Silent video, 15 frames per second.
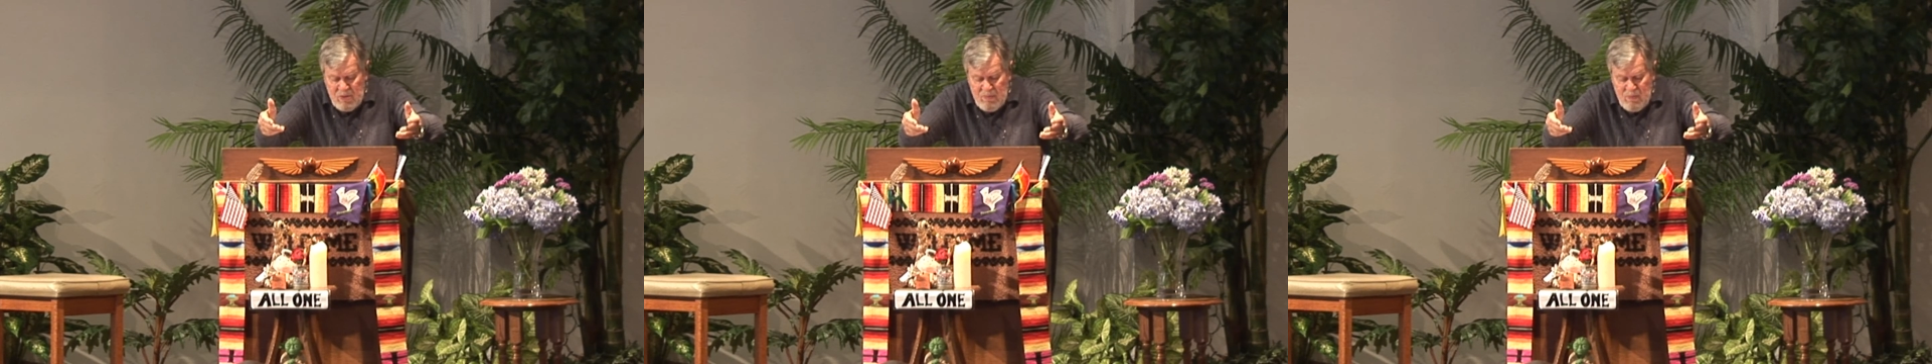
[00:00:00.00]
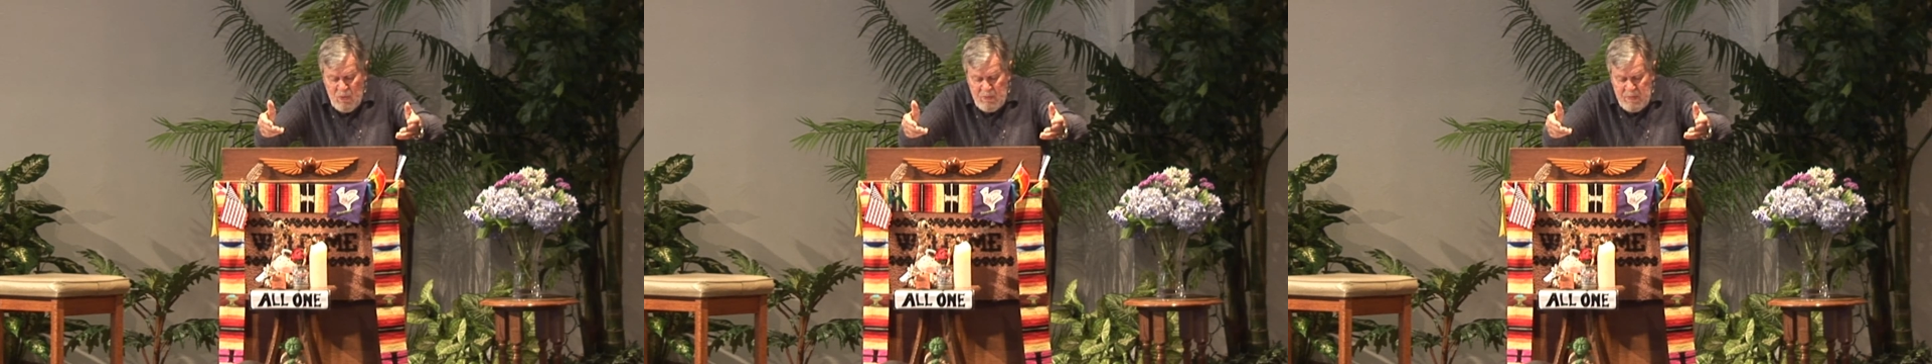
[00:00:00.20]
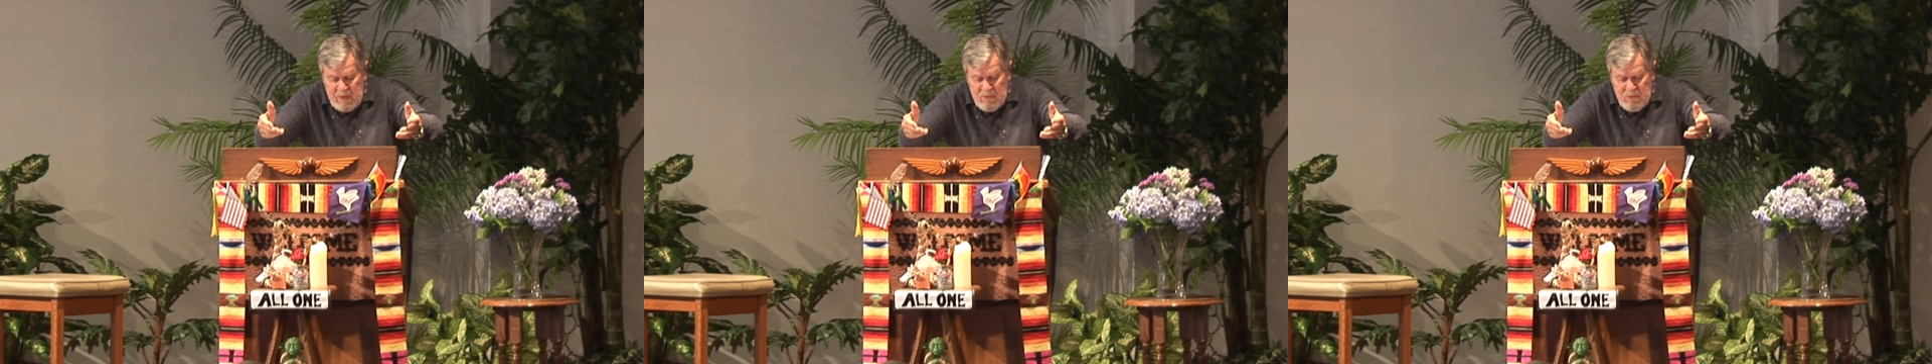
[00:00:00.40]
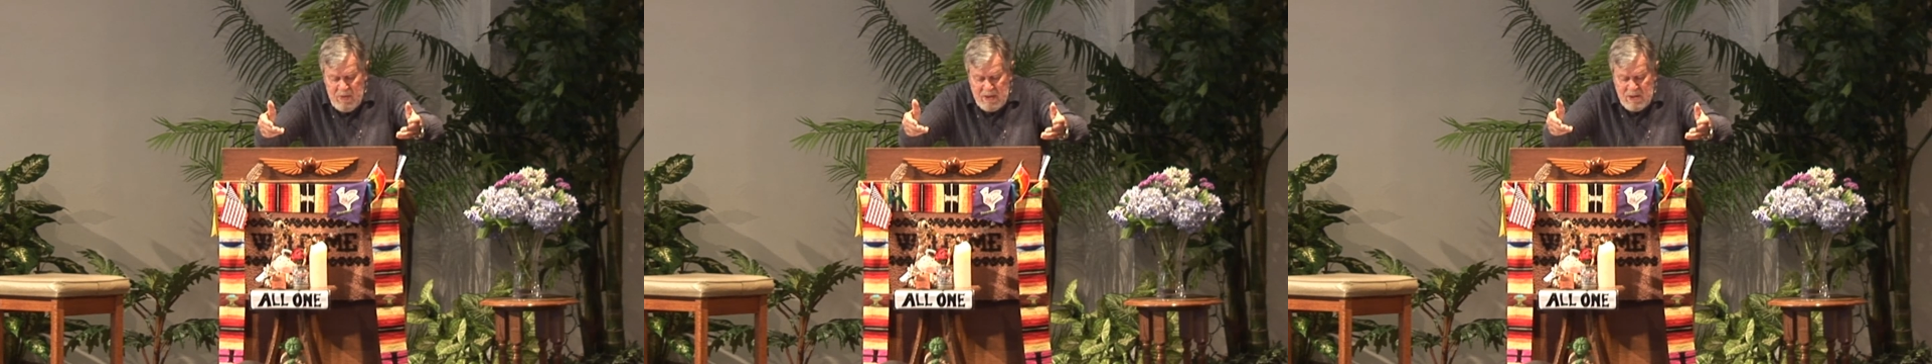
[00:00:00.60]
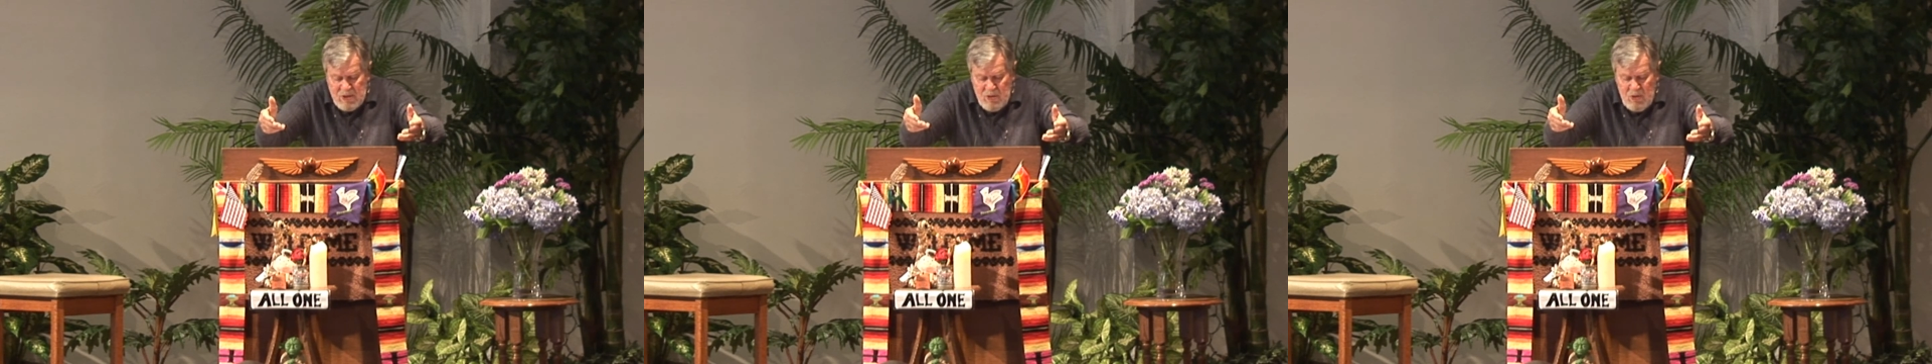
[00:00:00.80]
your movement
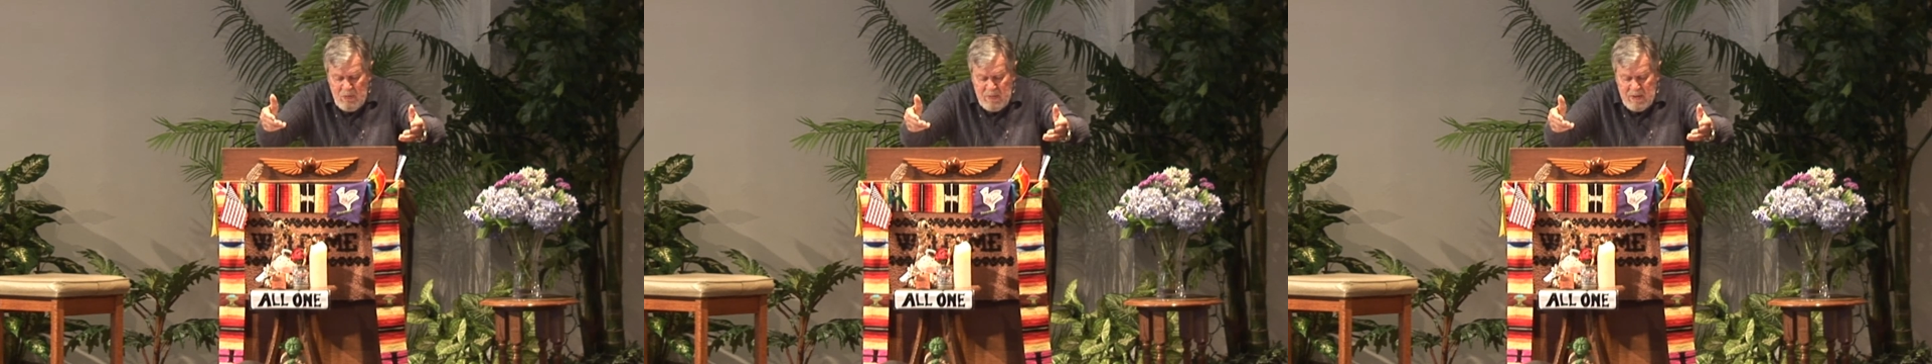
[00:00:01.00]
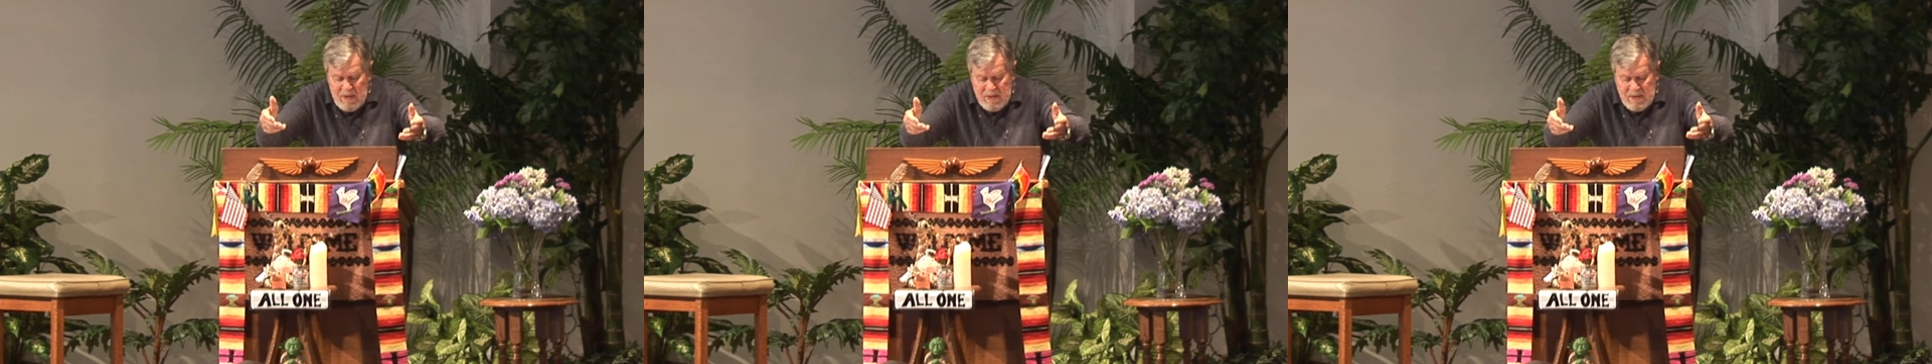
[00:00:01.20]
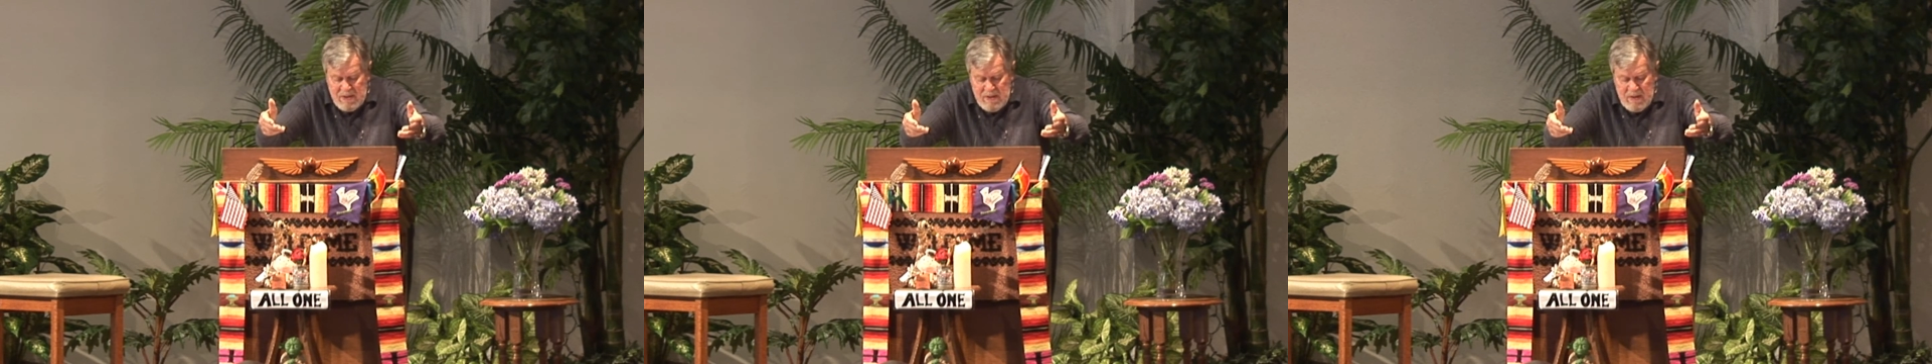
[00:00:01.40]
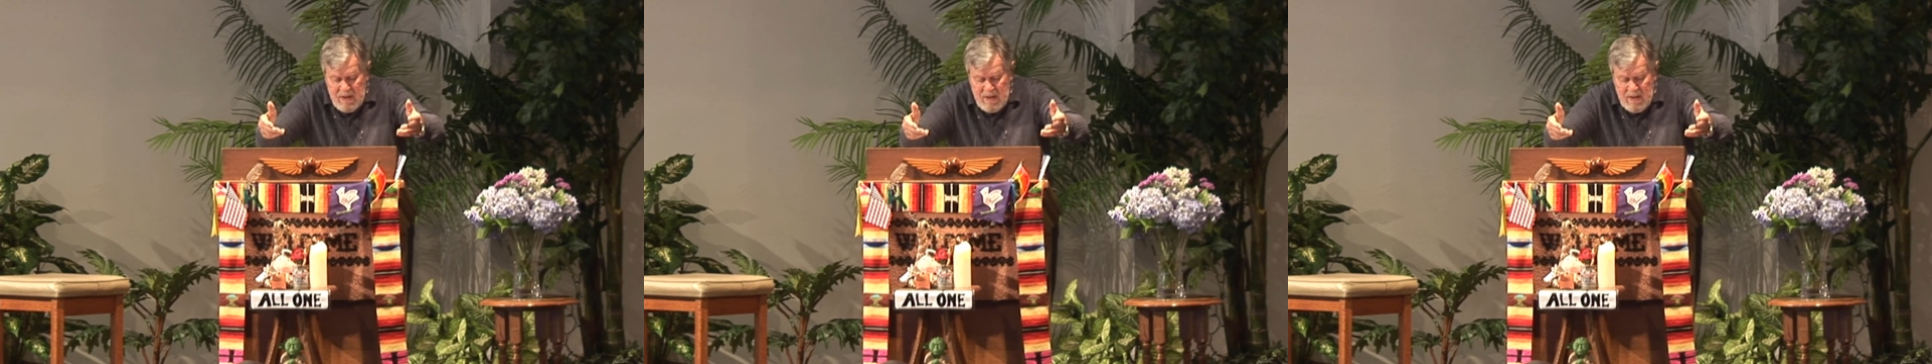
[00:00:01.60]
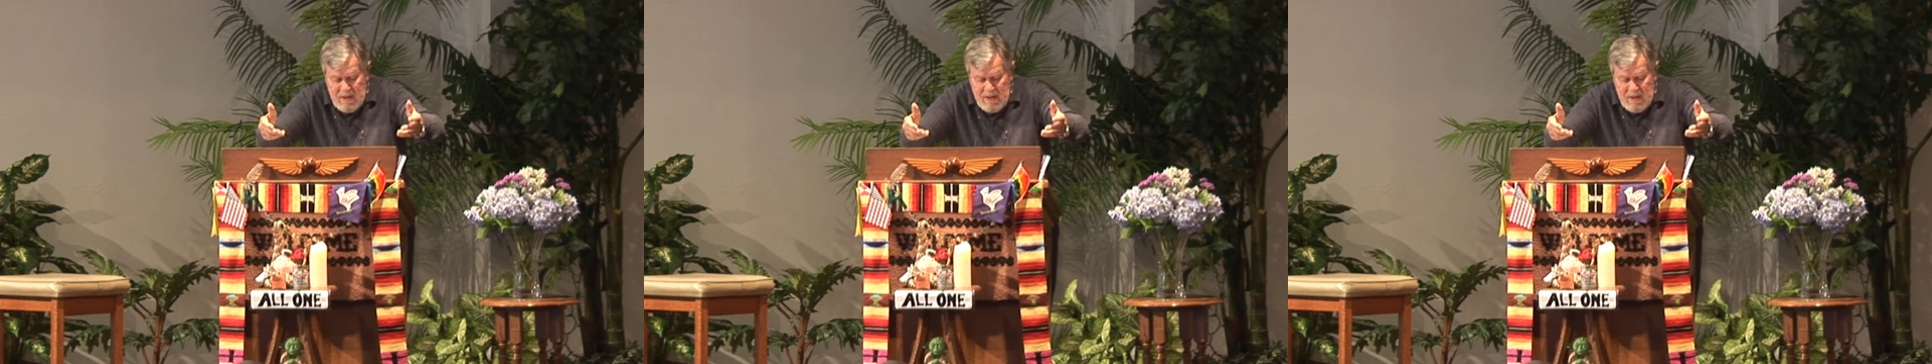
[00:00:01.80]
creates turbulence